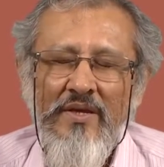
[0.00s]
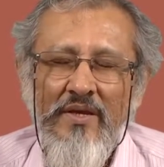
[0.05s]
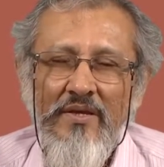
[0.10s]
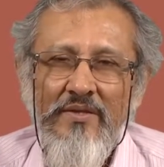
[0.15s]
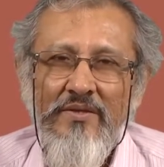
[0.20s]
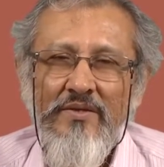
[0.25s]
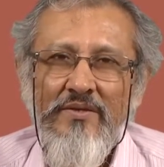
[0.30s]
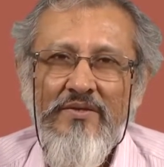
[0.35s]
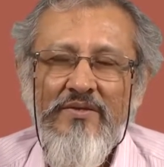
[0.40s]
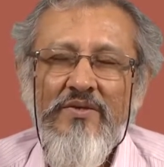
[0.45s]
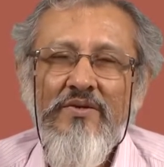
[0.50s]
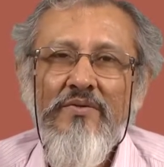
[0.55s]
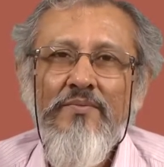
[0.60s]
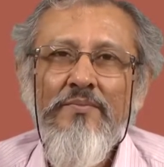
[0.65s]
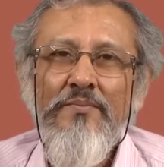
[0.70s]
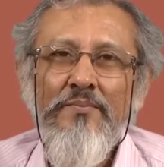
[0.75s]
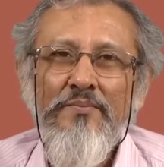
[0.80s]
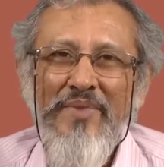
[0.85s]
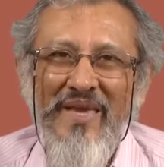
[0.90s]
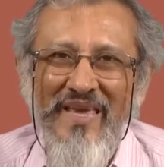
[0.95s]
and the
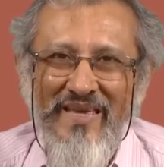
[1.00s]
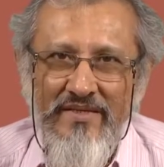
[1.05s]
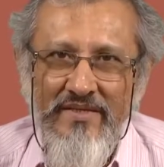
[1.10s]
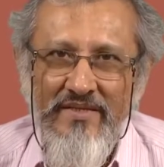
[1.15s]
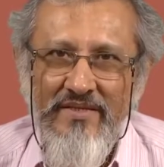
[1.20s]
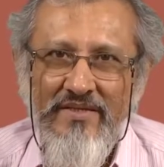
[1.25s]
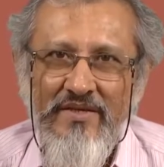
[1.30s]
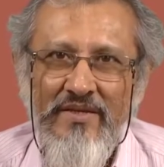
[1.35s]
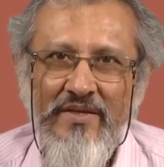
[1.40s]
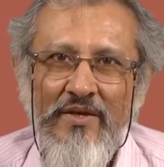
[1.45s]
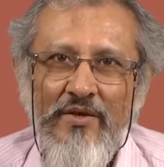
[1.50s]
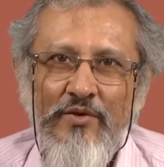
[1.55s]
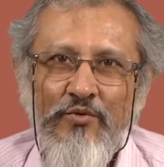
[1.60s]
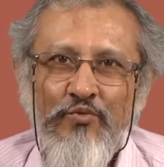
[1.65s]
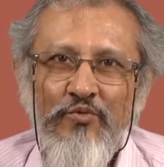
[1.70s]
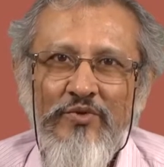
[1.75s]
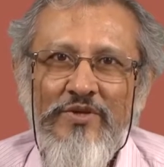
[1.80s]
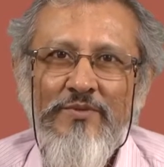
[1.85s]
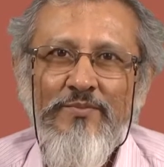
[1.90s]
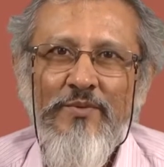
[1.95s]
term base,
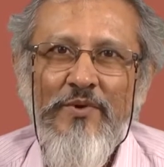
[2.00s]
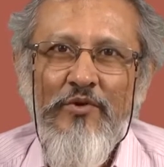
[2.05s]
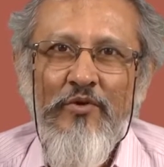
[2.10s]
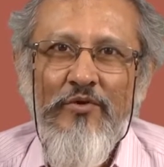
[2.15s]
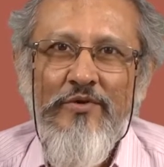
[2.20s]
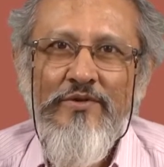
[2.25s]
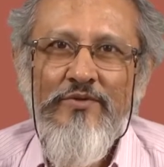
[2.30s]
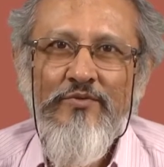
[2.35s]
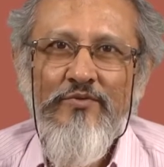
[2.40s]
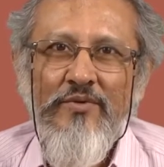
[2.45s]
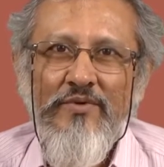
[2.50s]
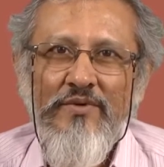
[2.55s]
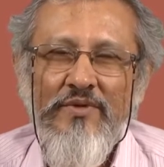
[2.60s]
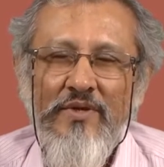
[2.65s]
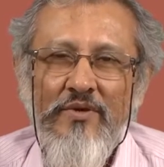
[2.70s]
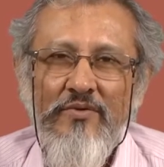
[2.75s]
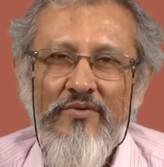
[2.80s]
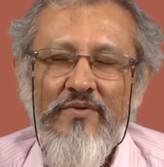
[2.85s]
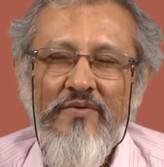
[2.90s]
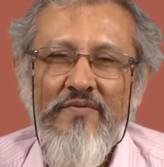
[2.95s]
which belongs to the
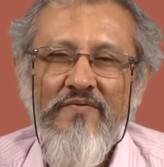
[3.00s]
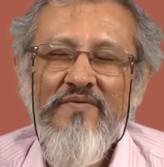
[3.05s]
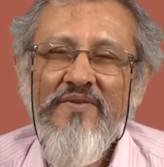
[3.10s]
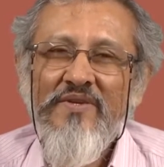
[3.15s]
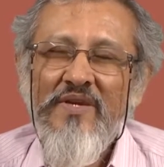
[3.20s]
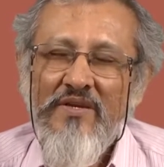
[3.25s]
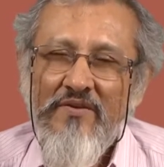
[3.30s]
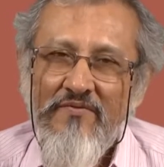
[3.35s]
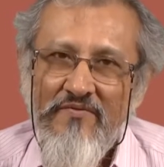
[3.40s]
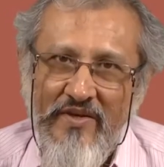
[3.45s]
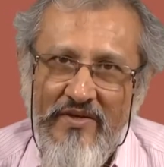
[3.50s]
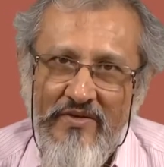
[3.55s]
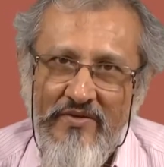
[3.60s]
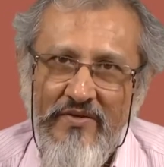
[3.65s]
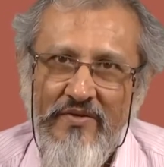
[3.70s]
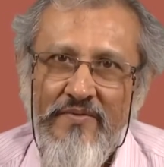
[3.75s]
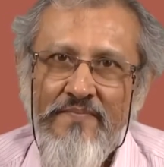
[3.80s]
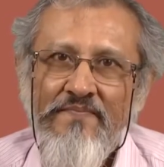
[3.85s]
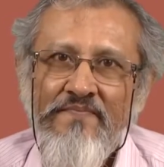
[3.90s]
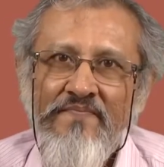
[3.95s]
theory of
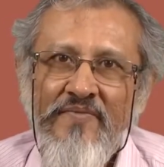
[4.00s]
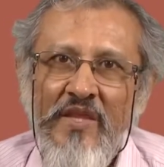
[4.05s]
derivation.